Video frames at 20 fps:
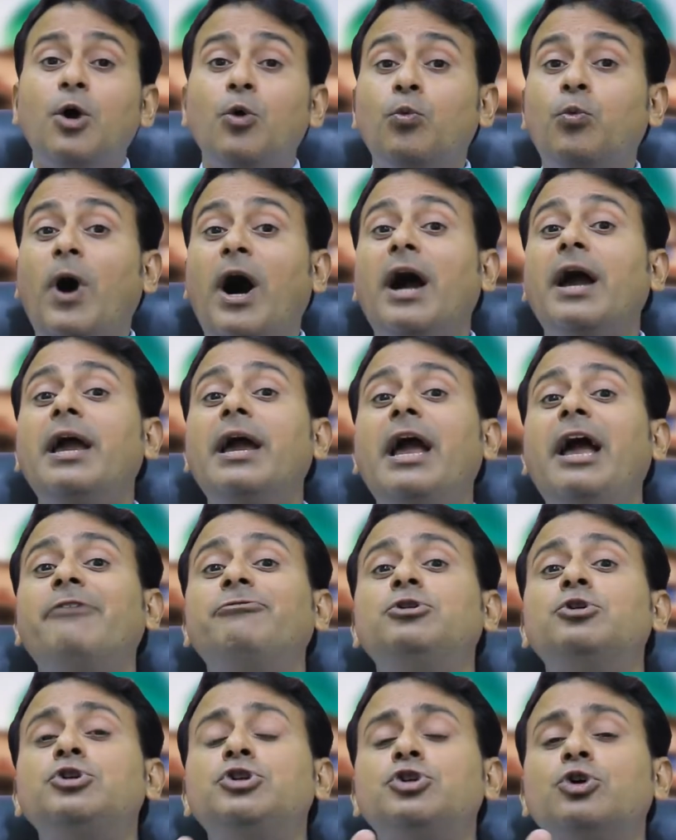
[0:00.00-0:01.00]
Why
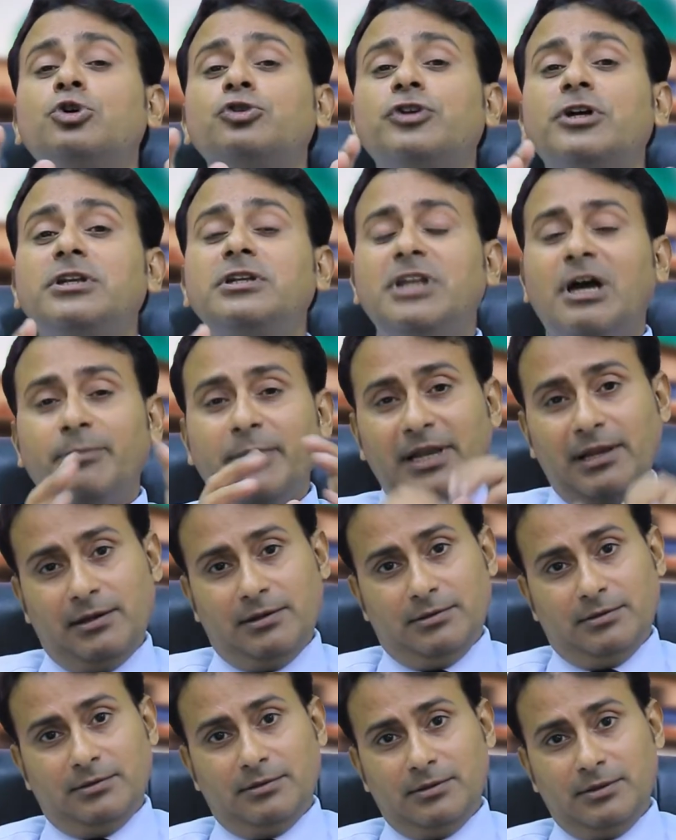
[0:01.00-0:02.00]
have you chosen
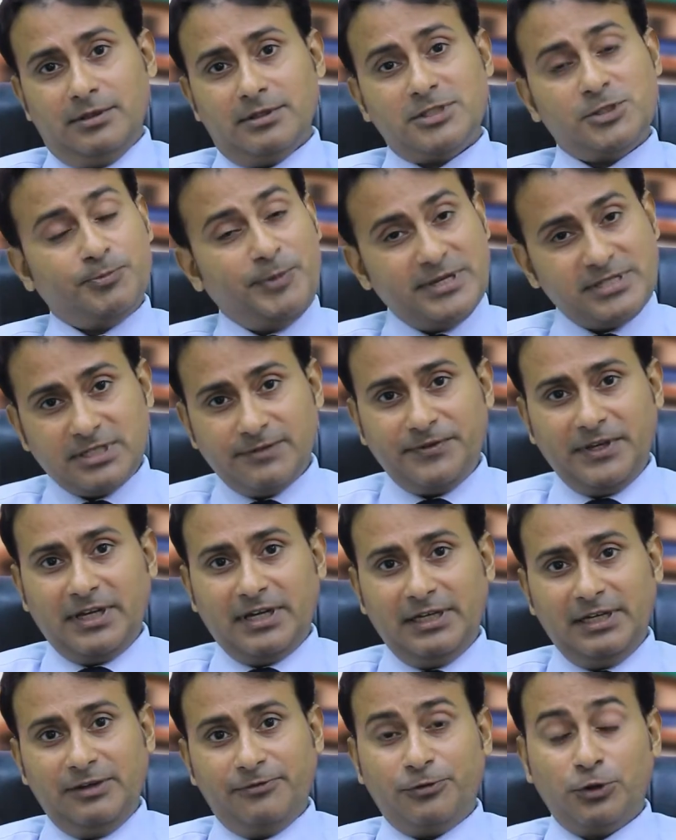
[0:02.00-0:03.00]
NUML
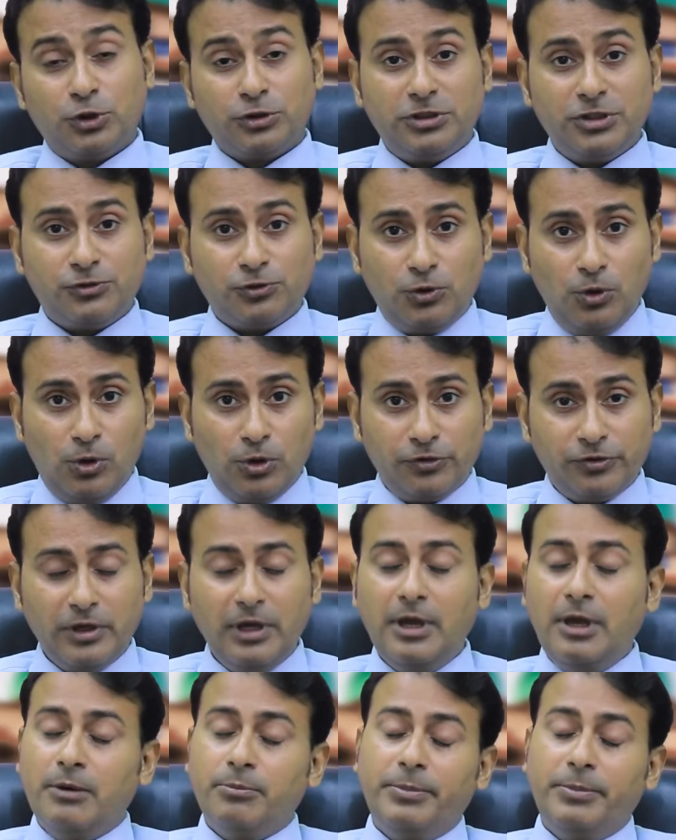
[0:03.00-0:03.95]
specifically for this course?